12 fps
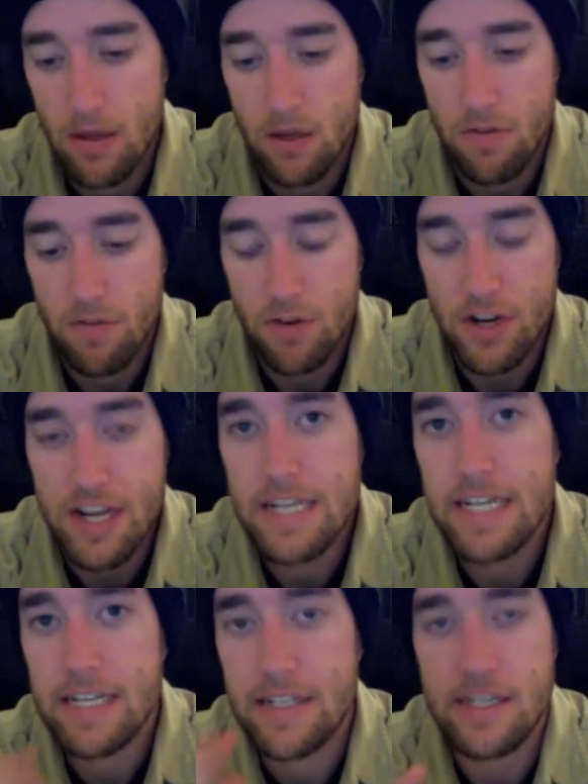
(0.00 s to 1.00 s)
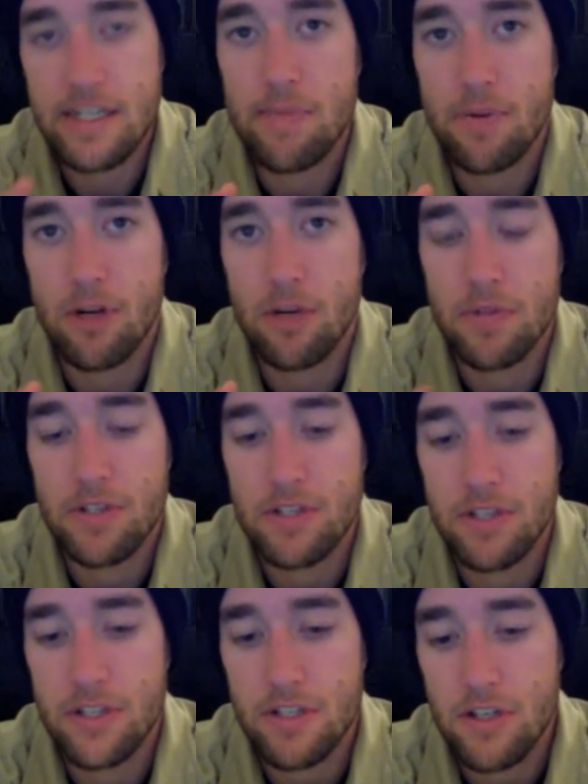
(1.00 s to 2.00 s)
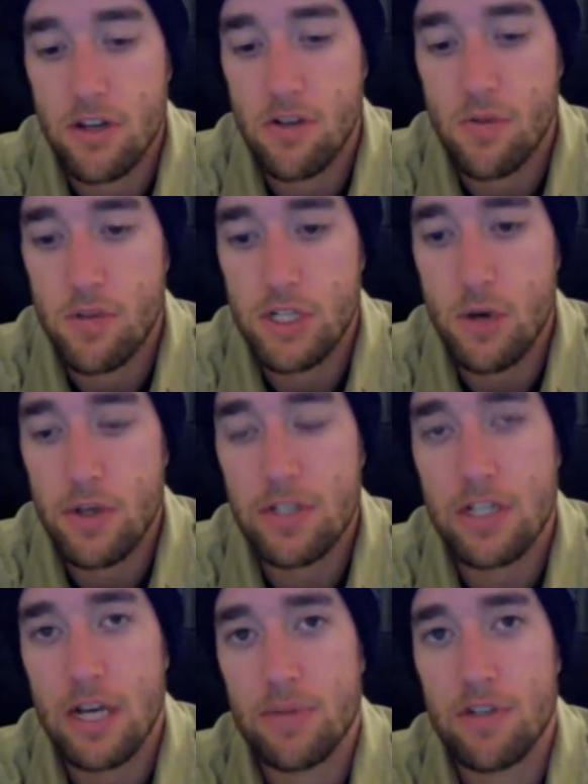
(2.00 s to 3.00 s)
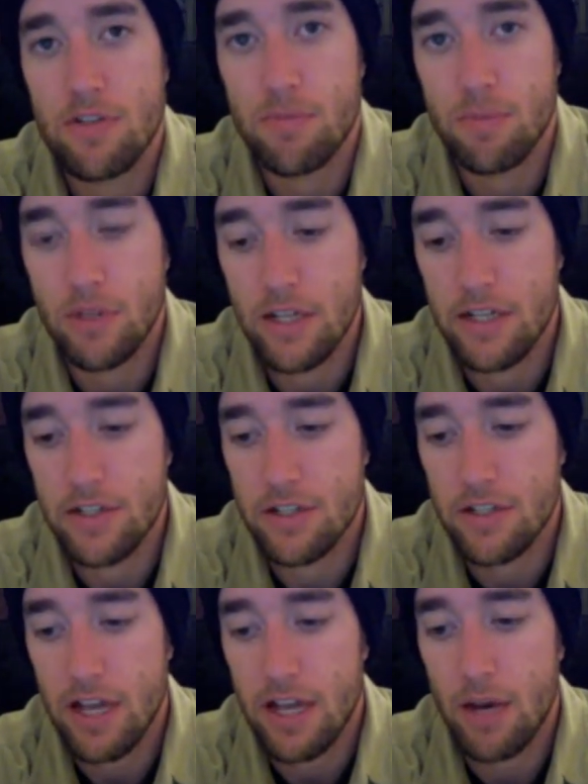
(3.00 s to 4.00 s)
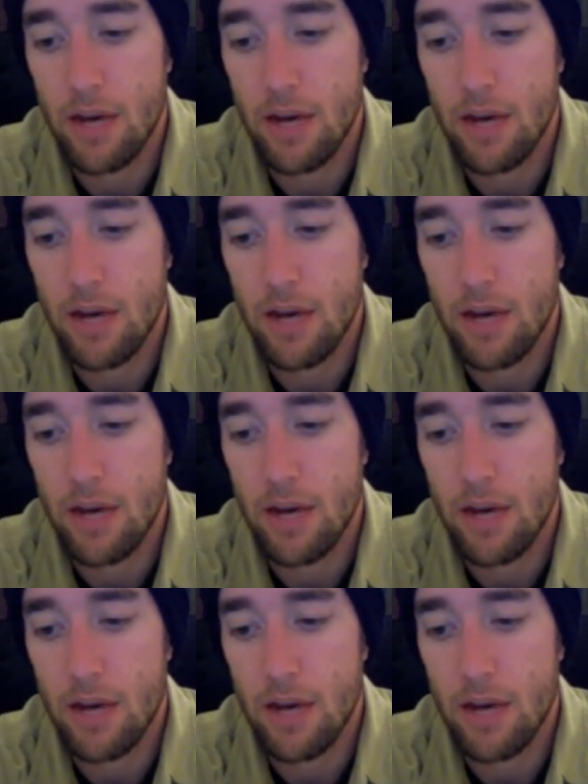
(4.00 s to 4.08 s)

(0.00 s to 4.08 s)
For EDC purposes, you know, there's always types of different blades, and it's like, how